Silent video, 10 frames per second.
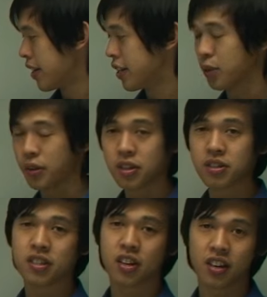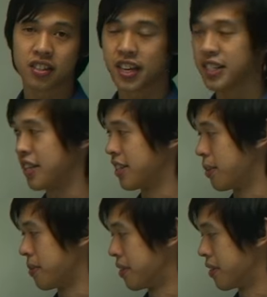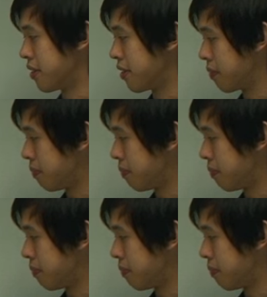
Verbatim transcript: So we use it to oxidize other substances.